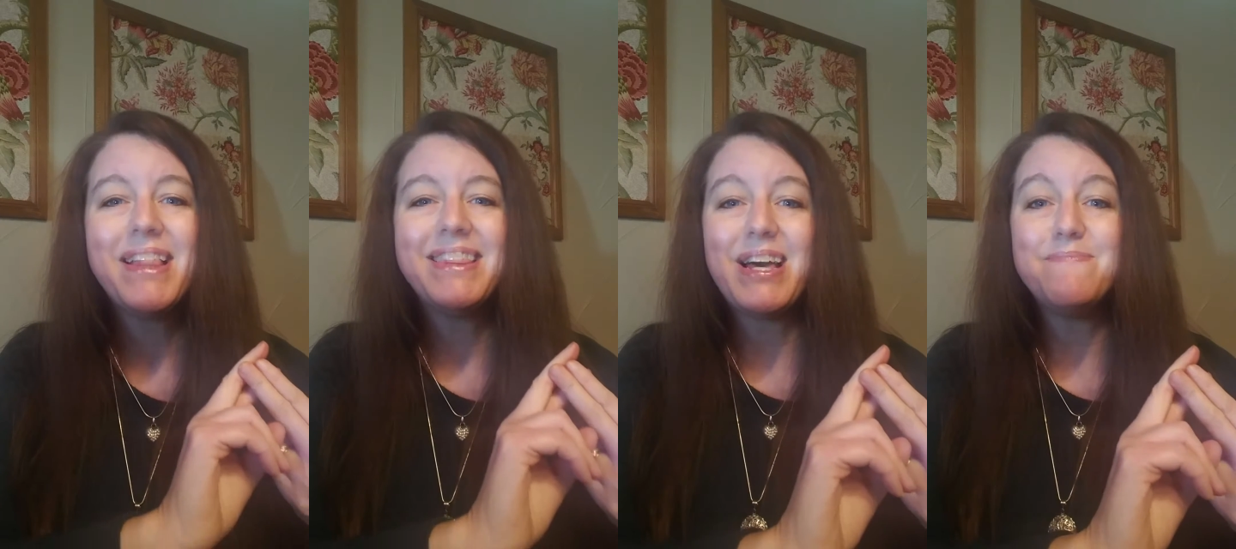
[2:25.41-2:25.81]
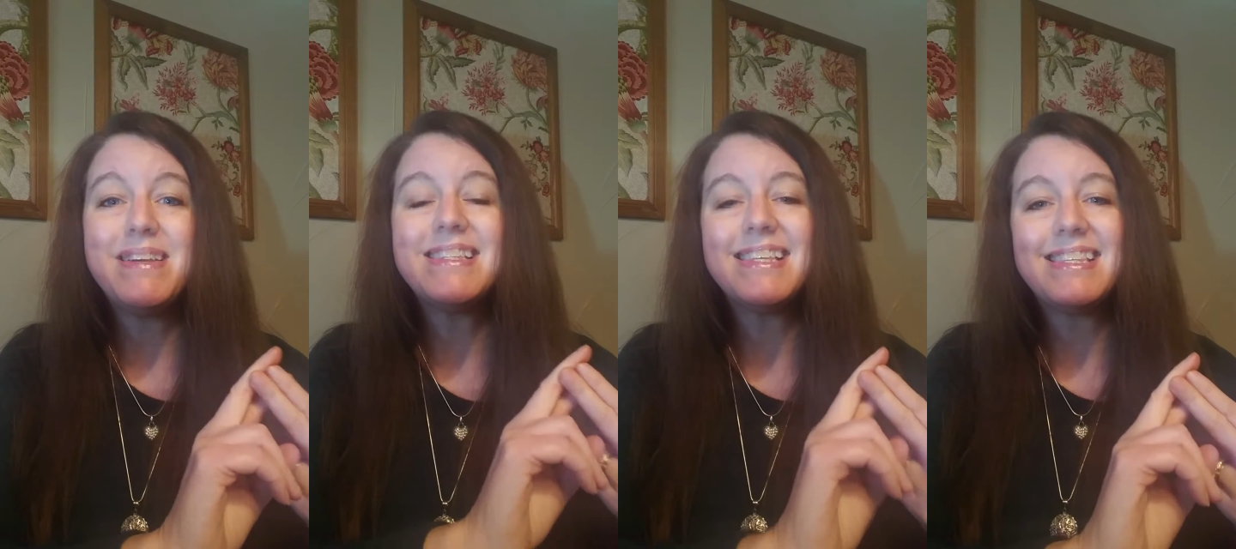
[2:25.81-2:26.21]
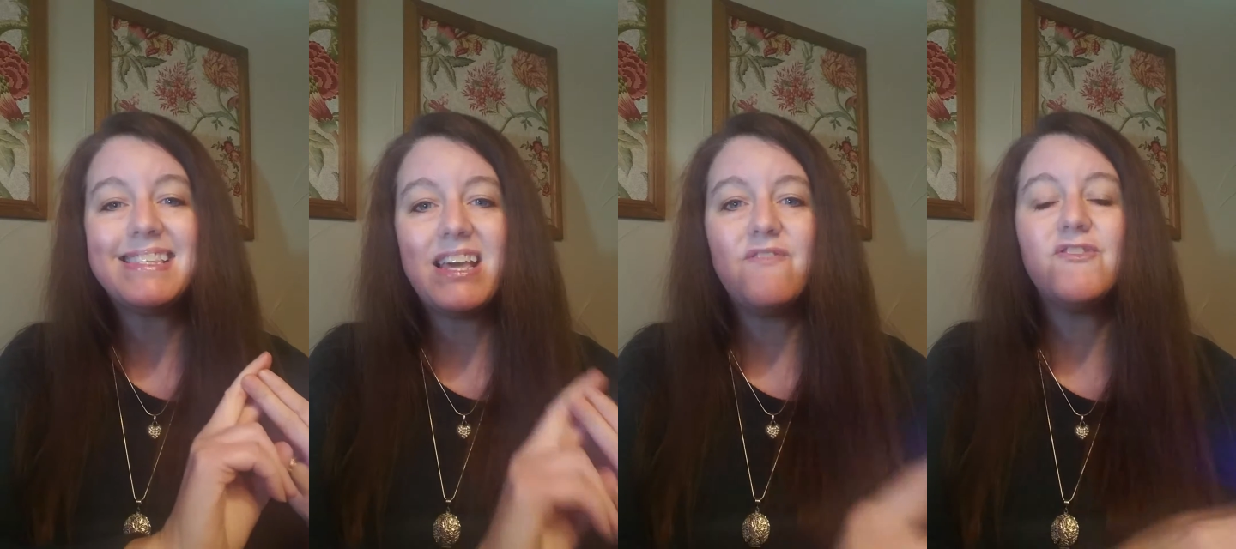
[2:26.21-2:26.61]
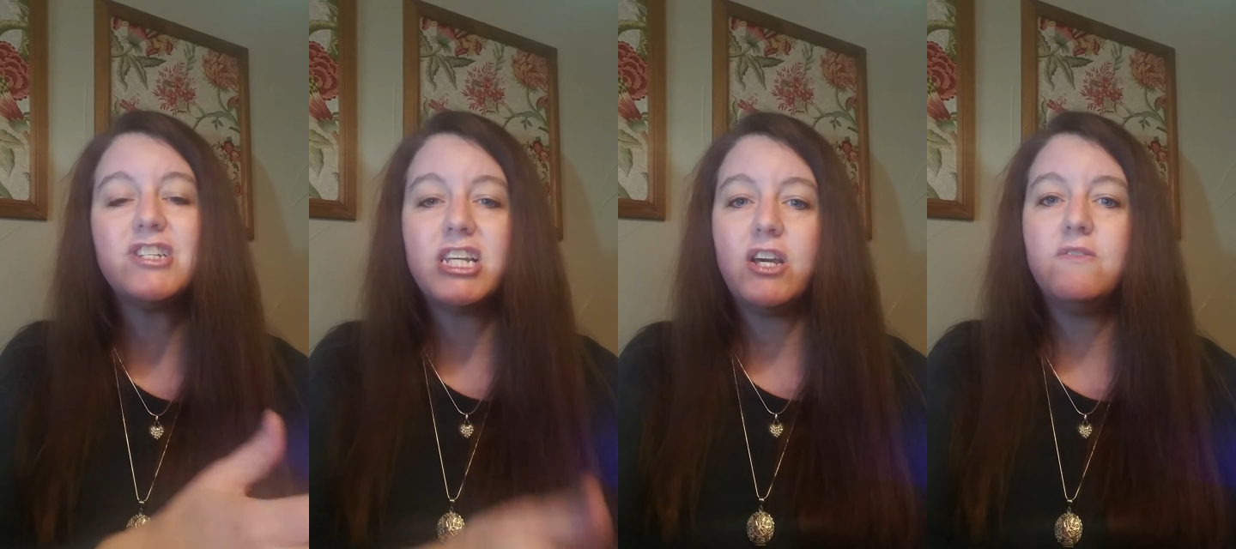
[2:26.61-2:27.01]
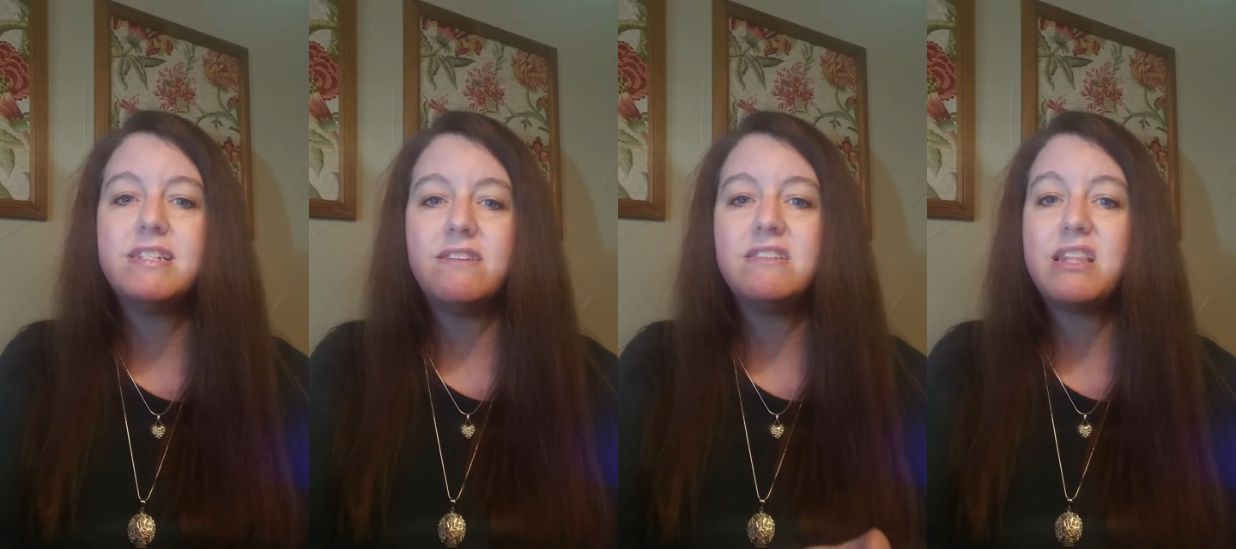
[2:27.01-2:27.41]
That means it's safer to go
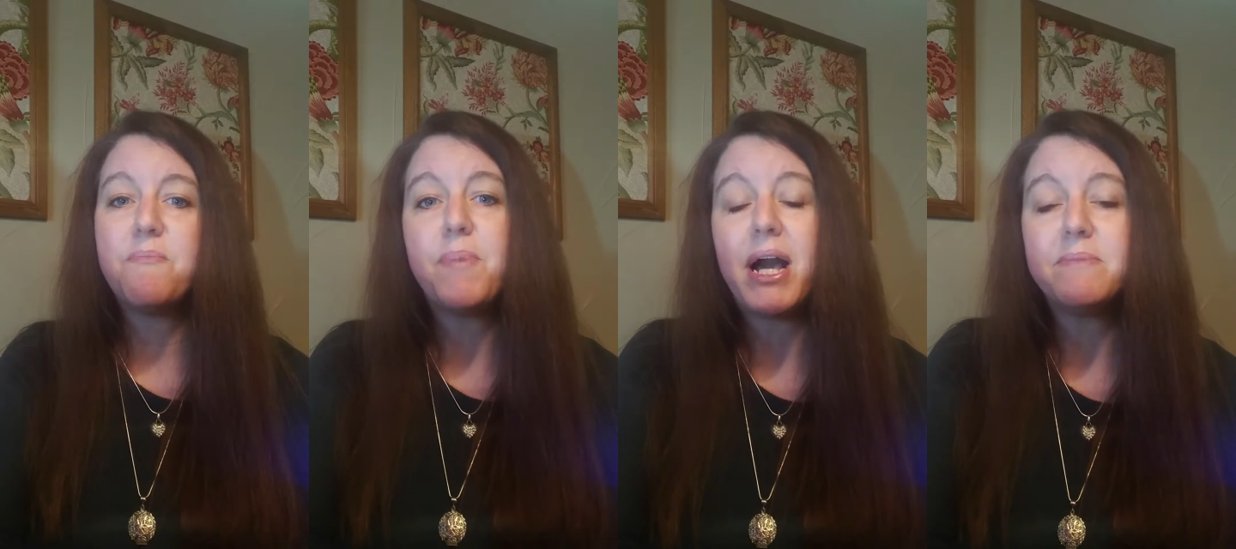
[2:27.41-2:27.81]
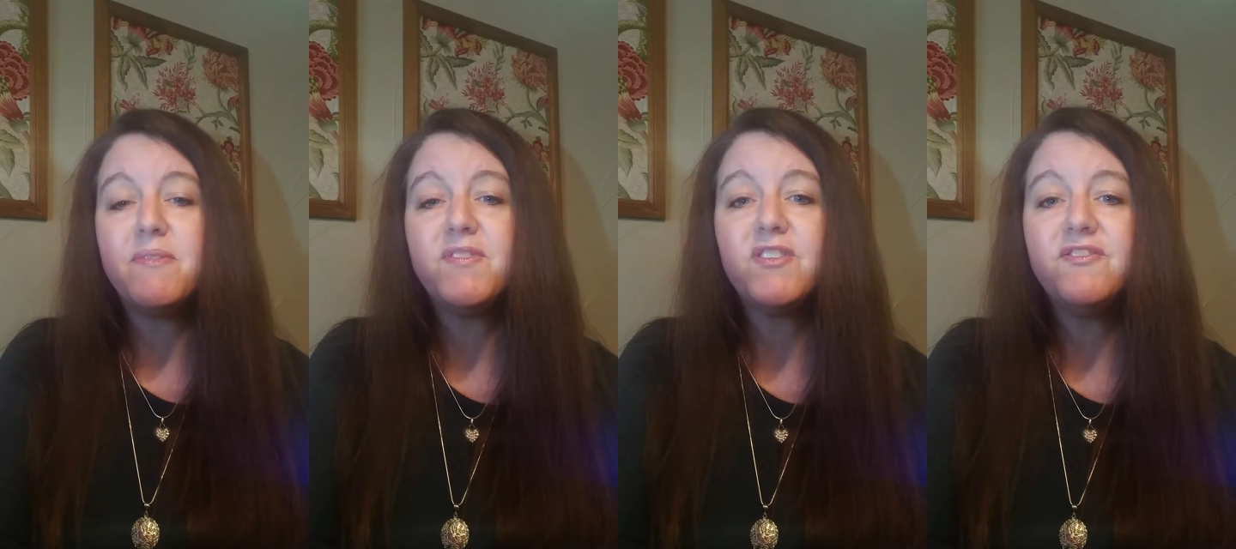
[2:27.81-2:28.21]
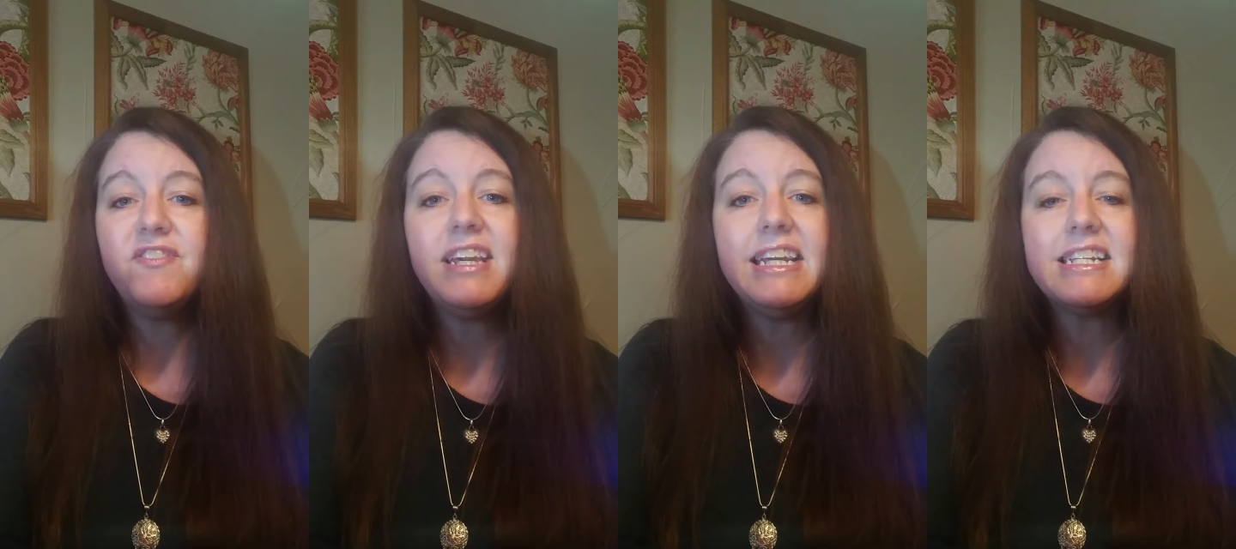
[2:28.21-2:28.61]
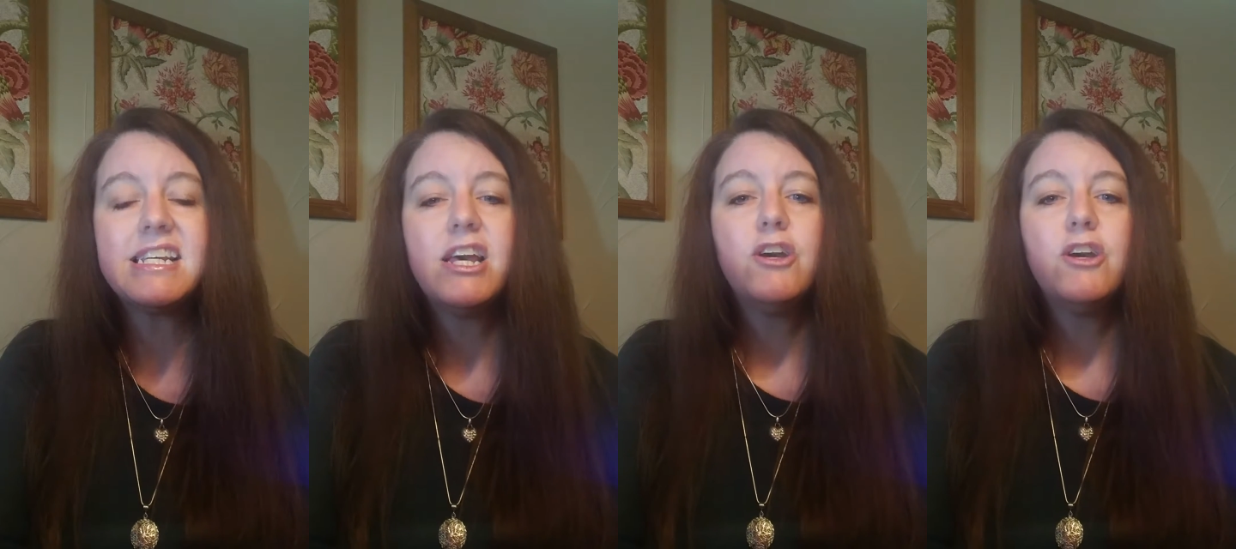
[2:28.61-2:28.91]
down to the bottom of their feet,